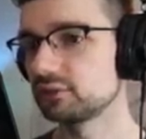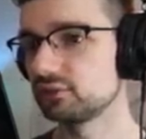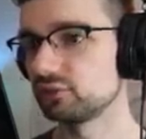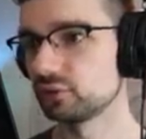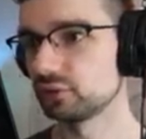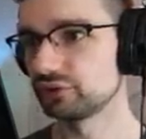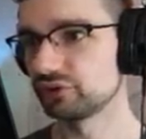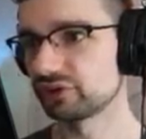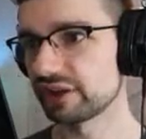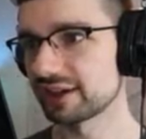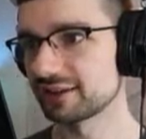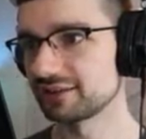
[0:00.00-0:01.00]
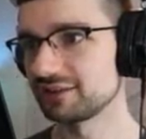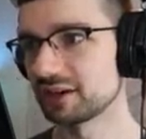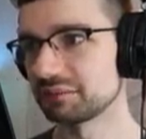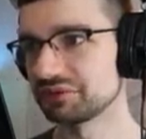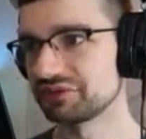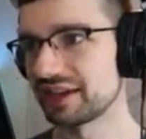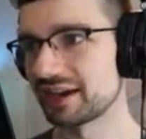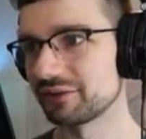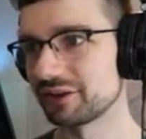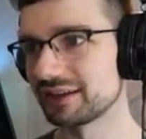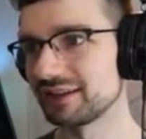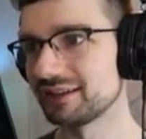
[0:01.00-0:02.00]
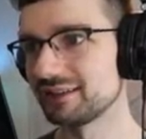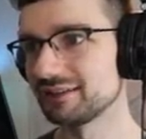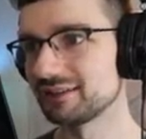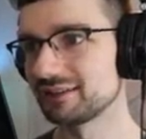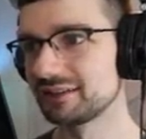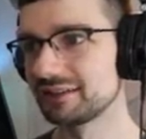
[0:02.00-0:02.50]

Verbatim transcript: Joel just, like, doubles down on his